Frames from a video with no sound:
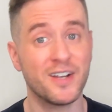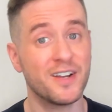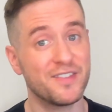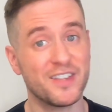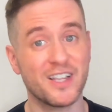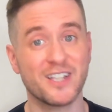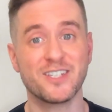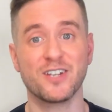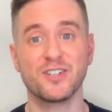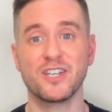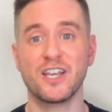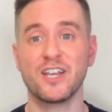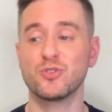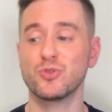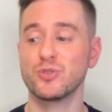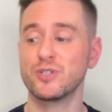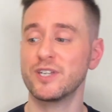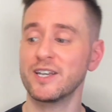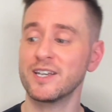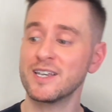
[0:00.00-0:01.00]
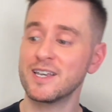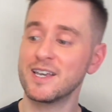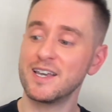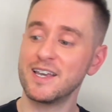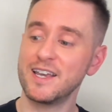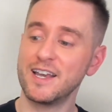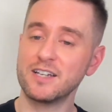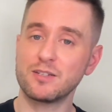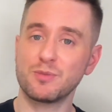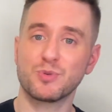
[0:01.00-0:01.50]
If that sounds interesting,
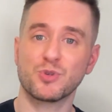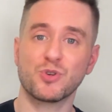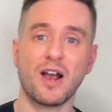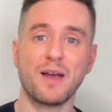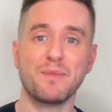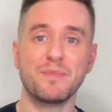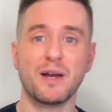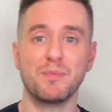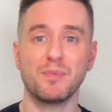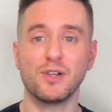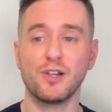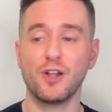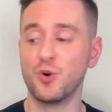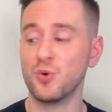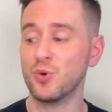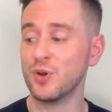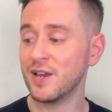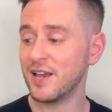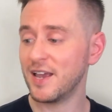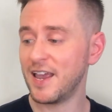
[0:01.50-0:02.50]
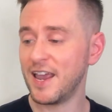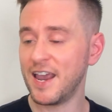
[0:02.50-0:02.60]
hit subscribe down below.